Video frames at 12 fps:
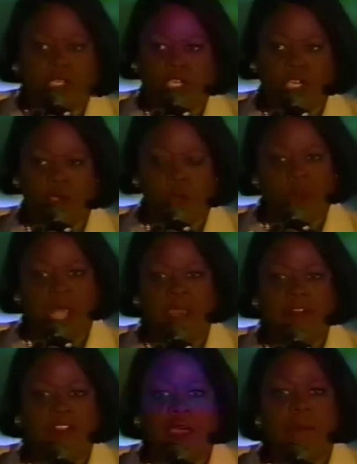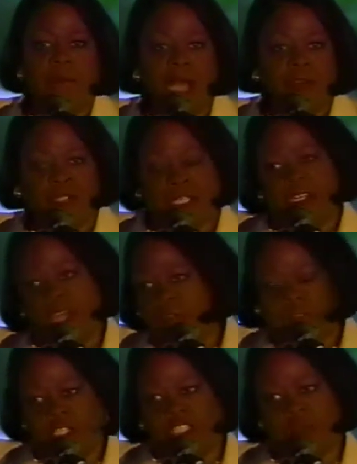hew out of the mountain
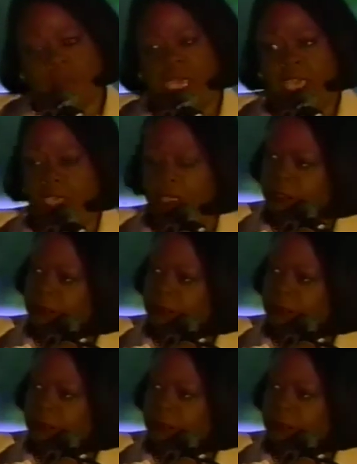of despair